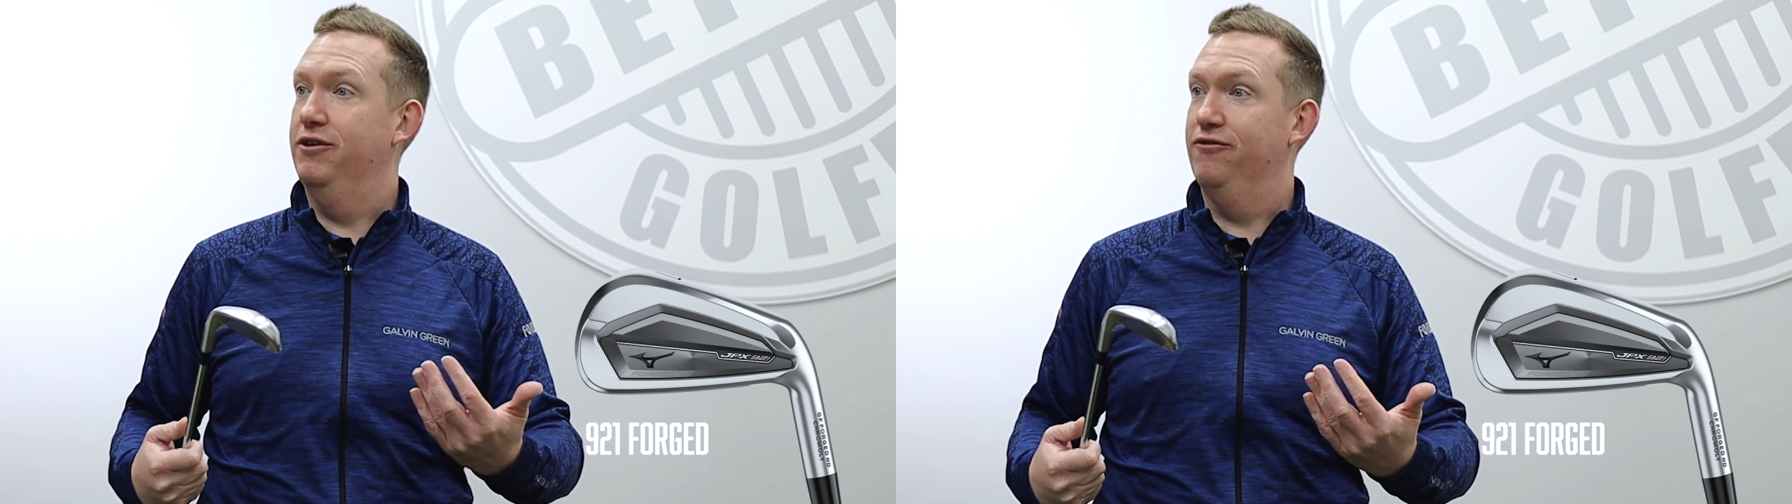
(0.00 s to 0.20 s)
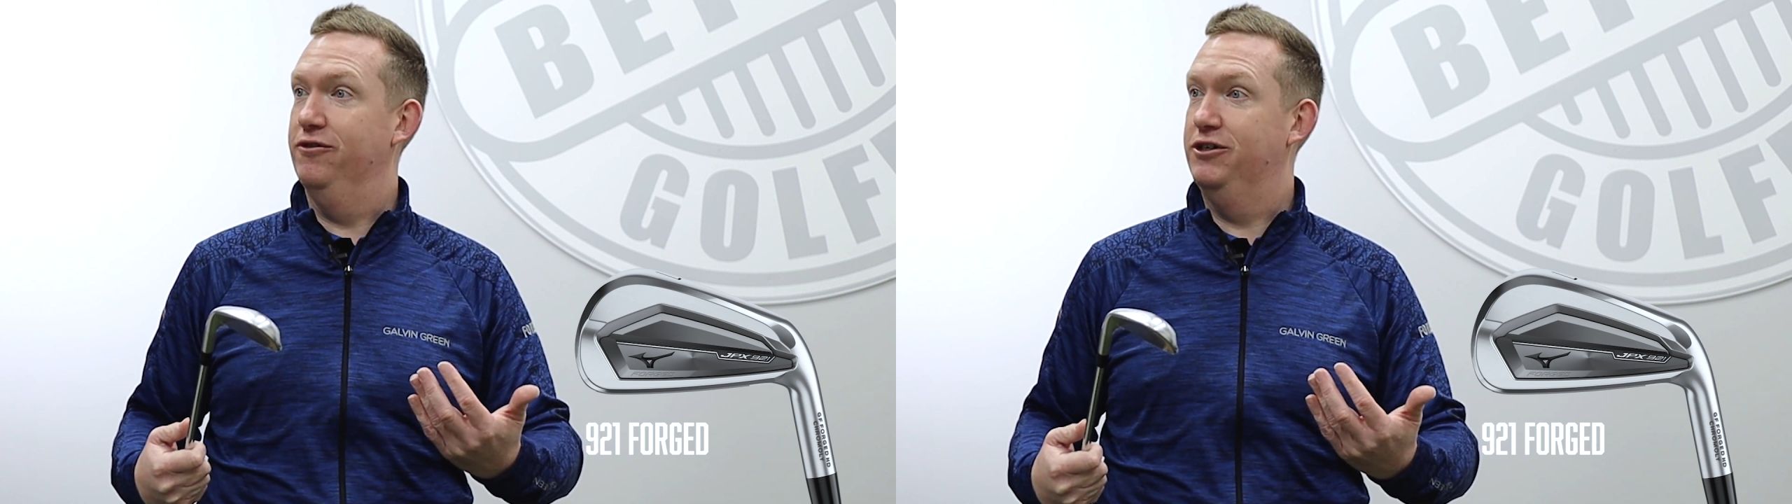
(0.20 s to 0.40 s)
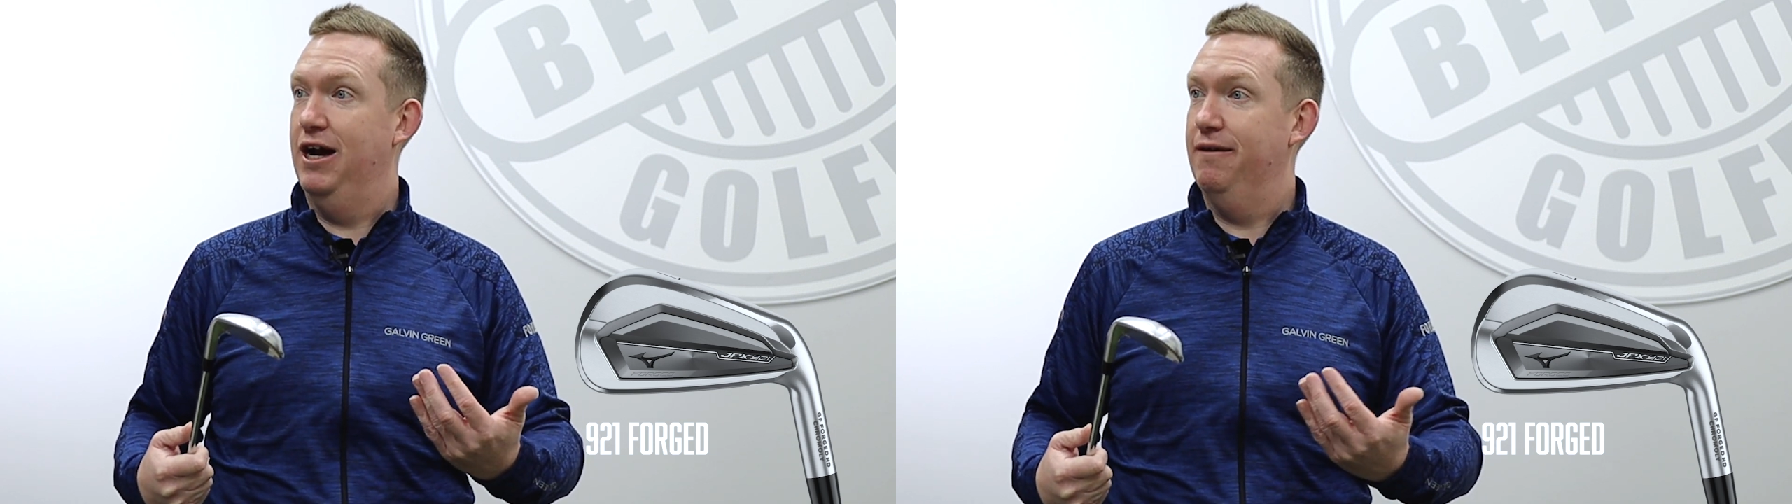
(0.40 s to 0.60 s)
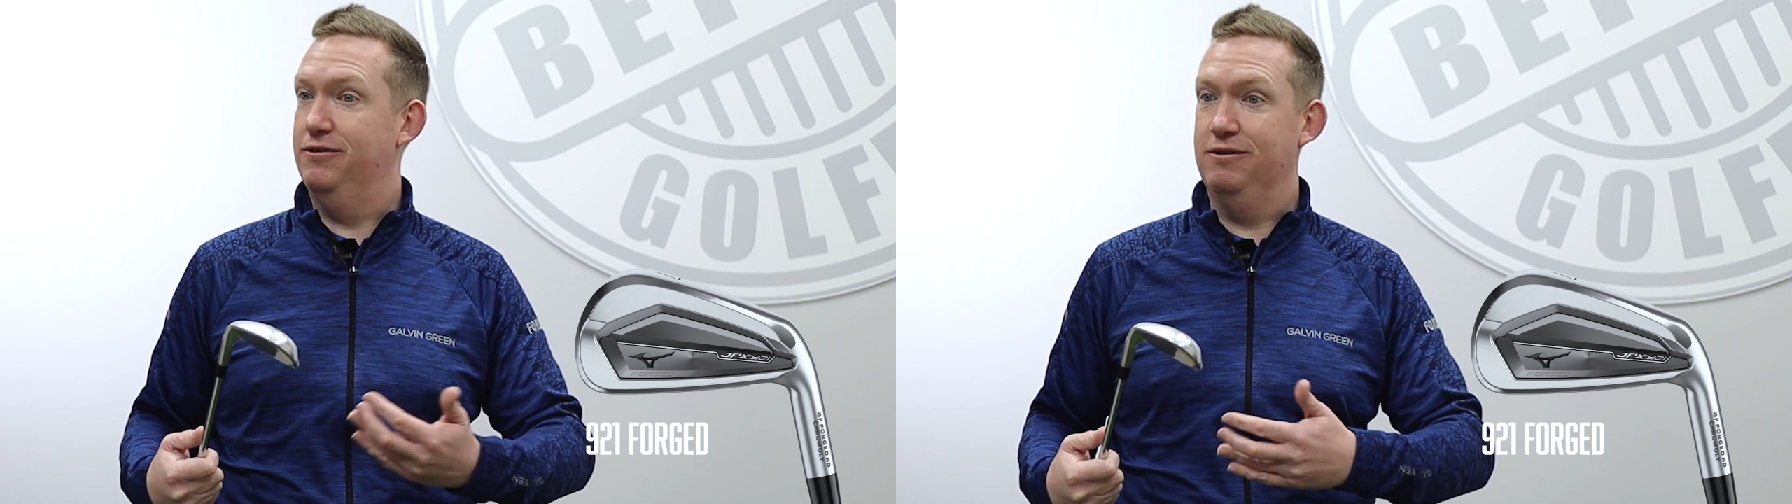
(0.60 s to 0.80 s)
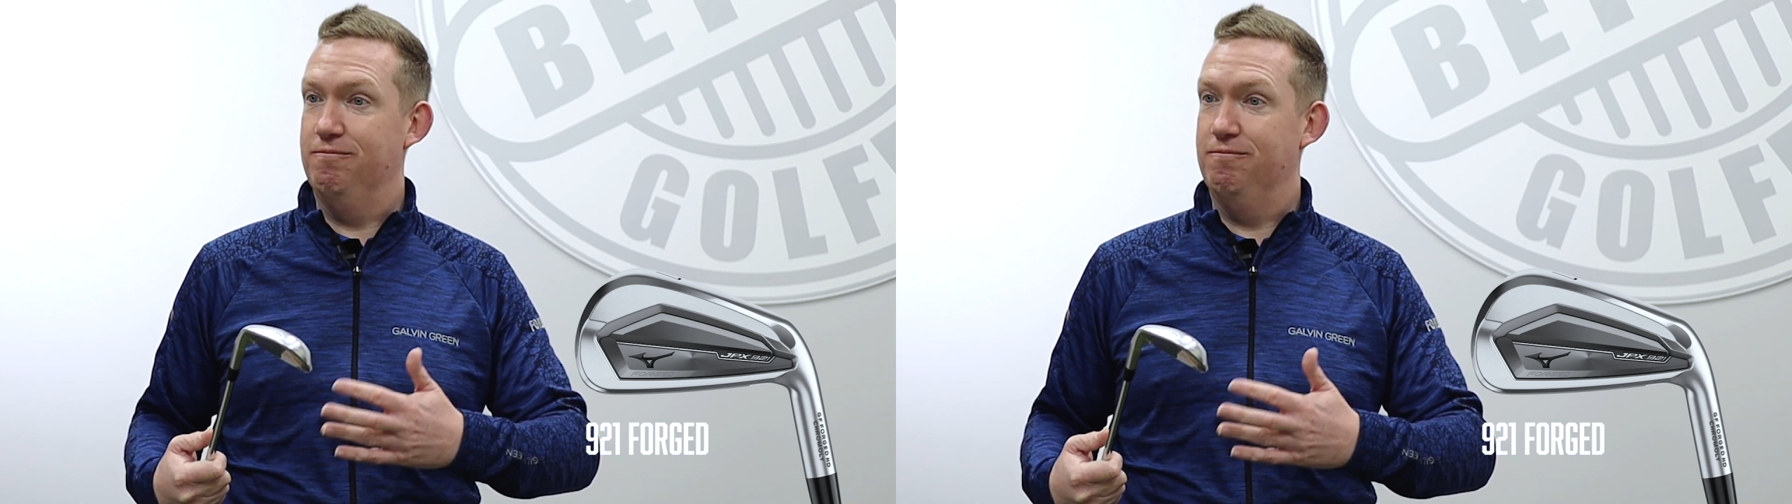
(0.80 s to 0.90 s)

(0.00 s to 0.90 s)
of different shafts.